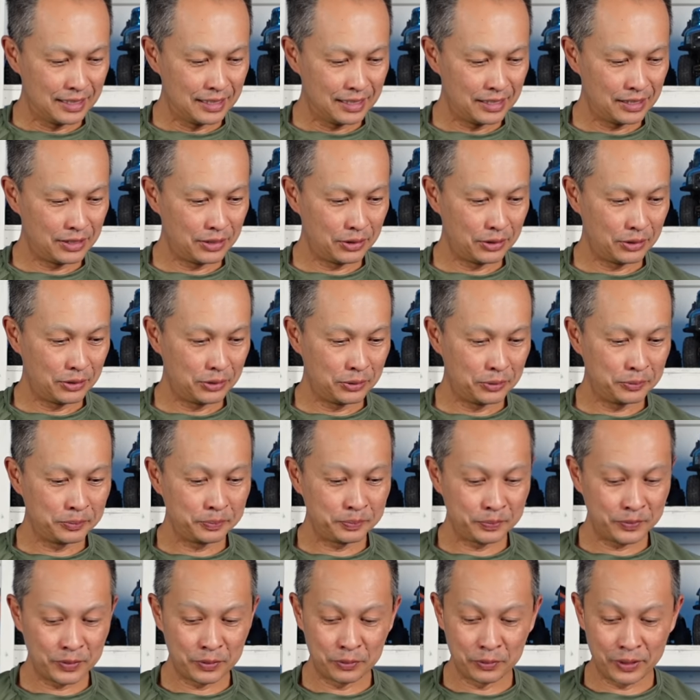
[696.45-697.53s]
So
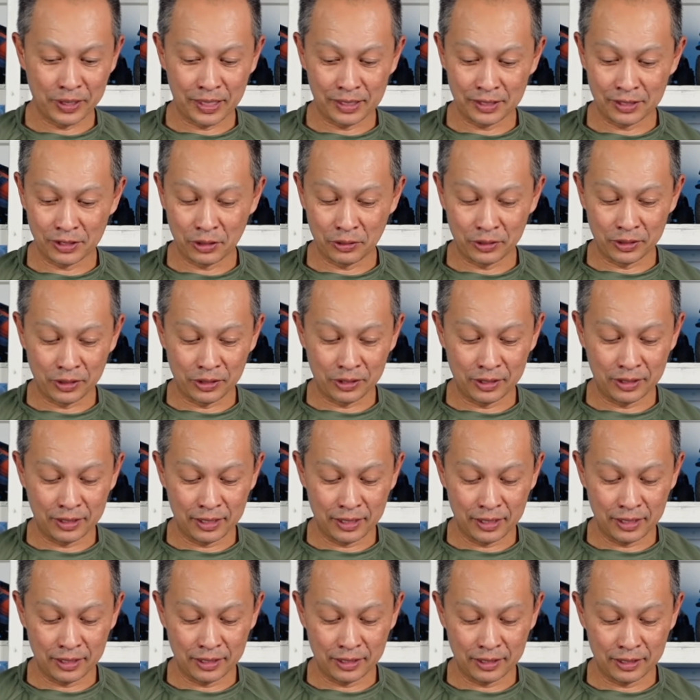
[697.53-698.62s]
what else is going on
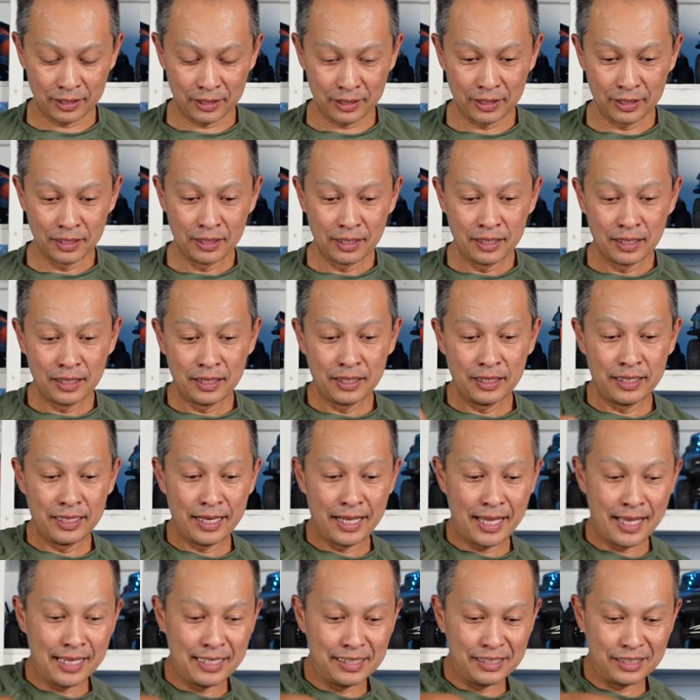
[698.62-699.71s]
here?
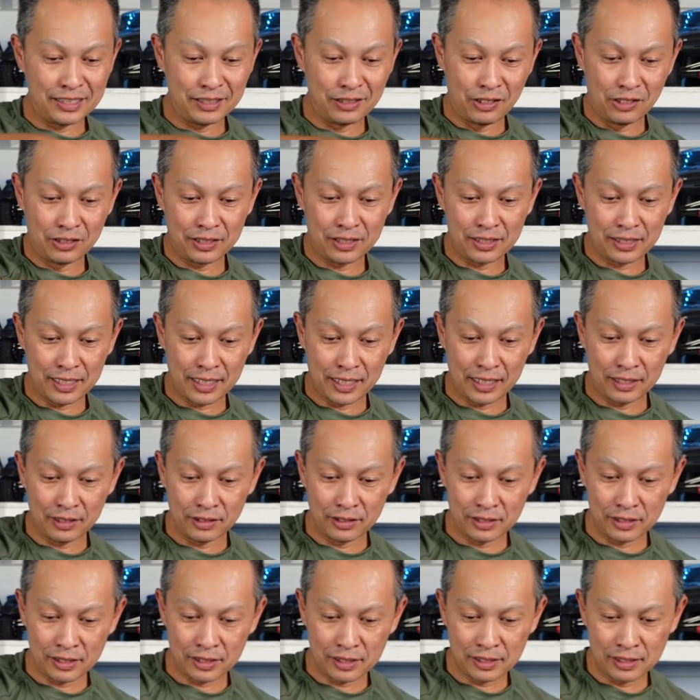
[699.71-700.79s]
Nice long
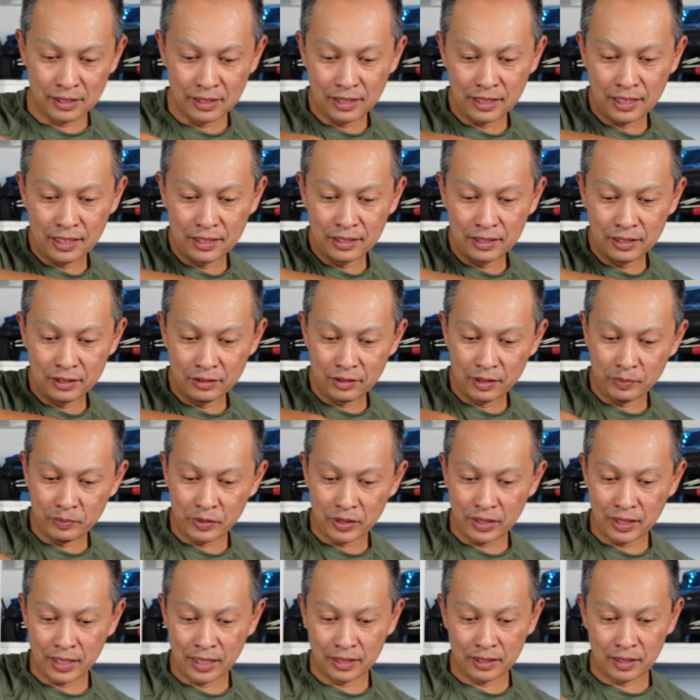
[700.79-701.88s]
sliders,
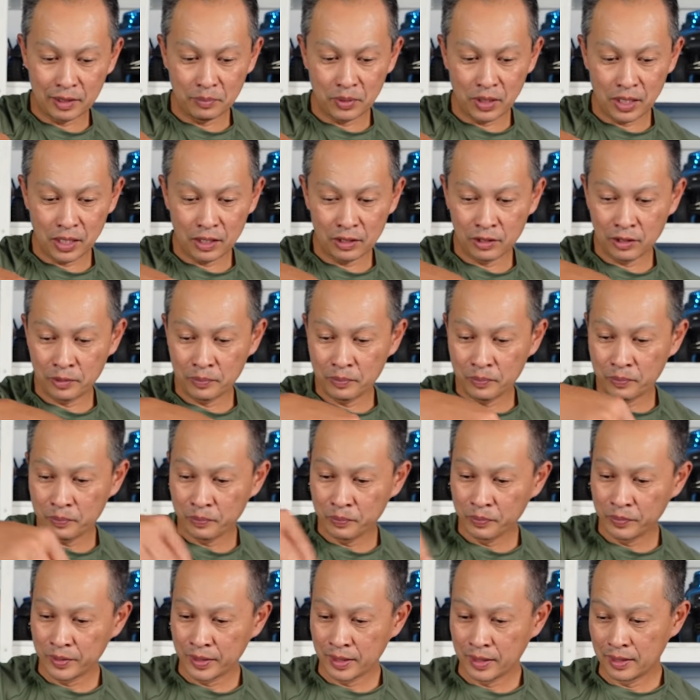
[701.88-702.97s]
uninterrupted at the bottom.
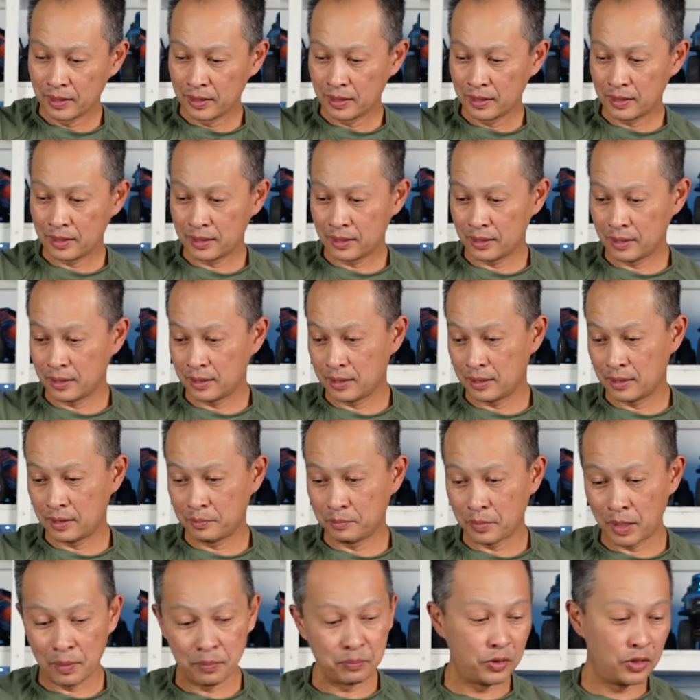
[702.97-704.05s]

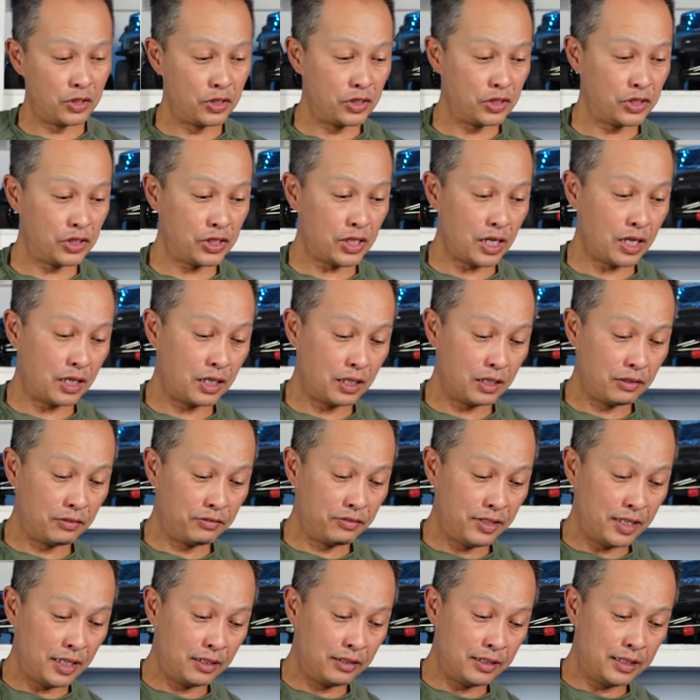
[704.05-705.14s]
Bumpers are
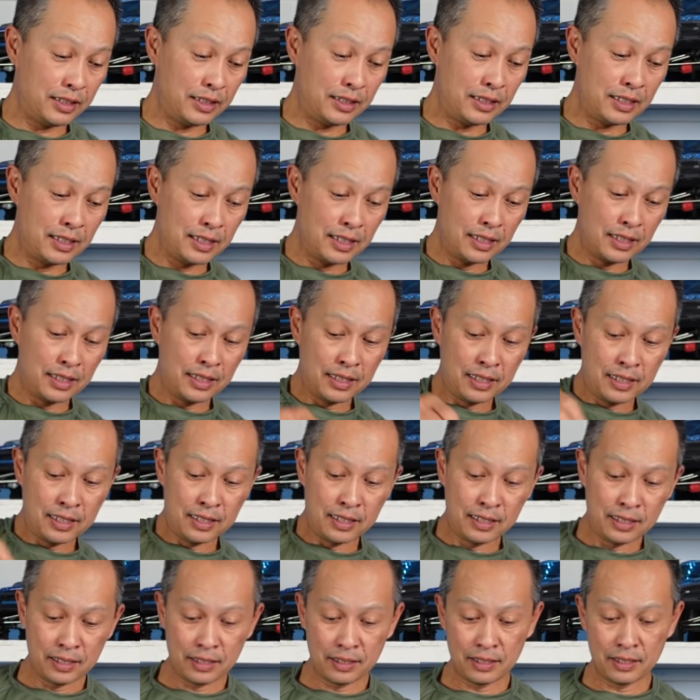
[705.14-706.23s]
very,
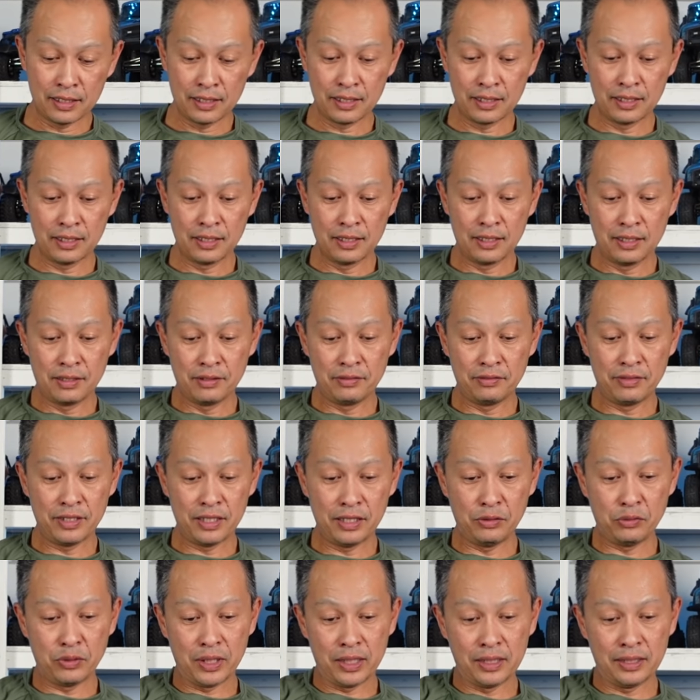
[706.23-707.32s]

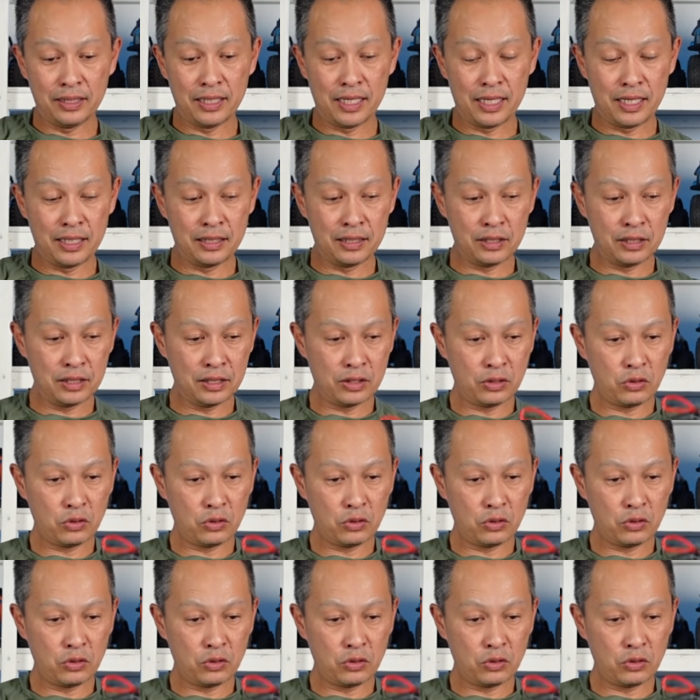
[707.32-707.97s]
very well done,